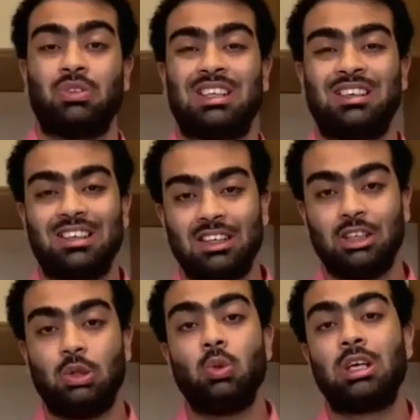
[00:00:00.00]
generally
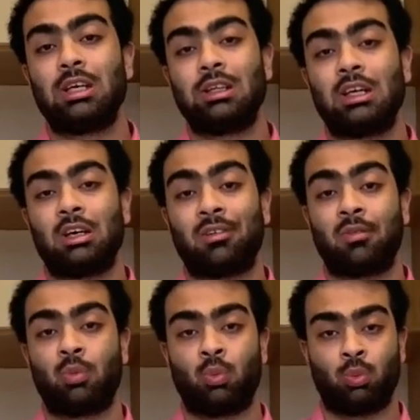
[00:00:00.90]
in UK, the
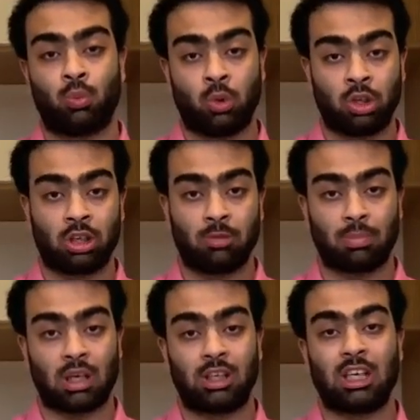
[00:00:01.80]
working
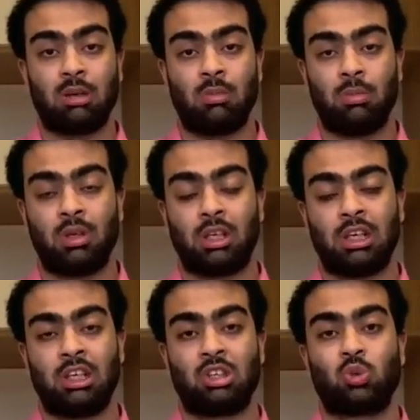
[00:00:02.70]
part-time limit
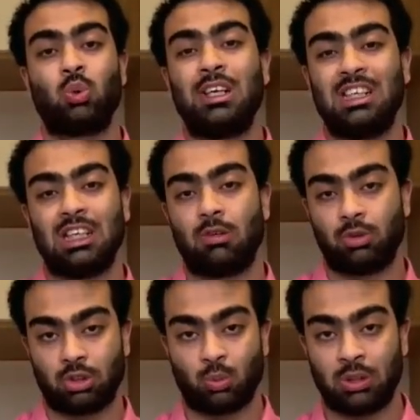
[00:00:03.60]
is 20
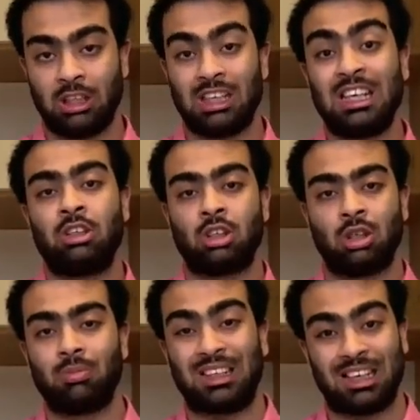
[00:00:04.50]
hours a week in
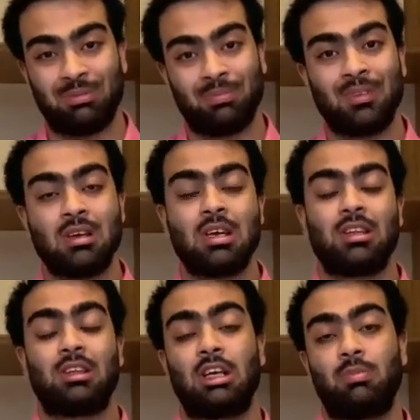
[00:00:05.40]
term time.
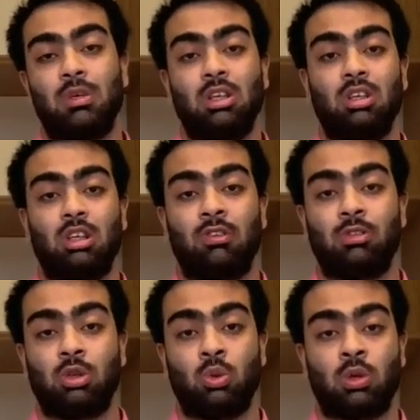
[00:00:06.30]
That means if
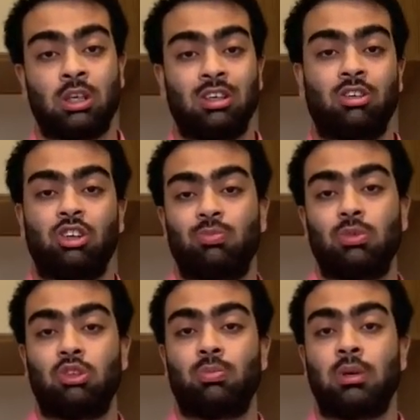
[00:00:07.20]
you are in
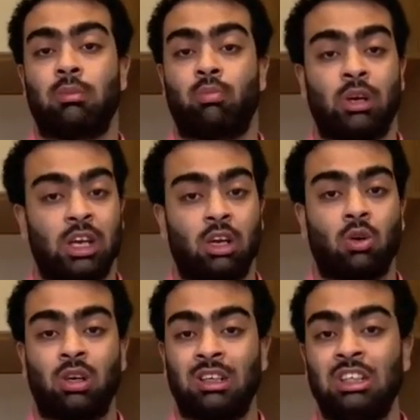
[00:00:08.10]
Christmas break
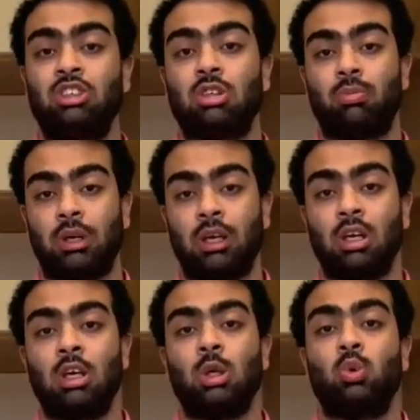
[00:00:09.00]
or an Easter break,
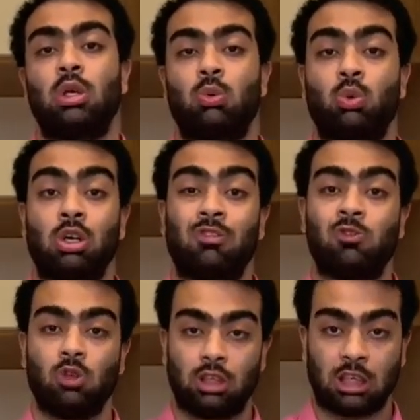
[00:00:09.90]
you can work
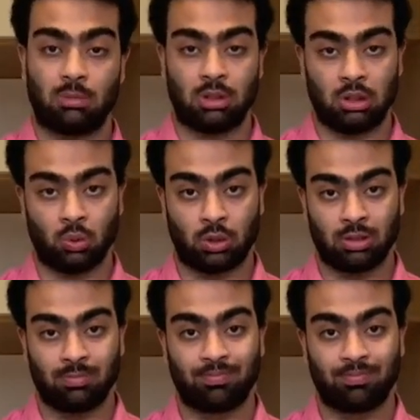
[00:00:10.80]
full-time in UK.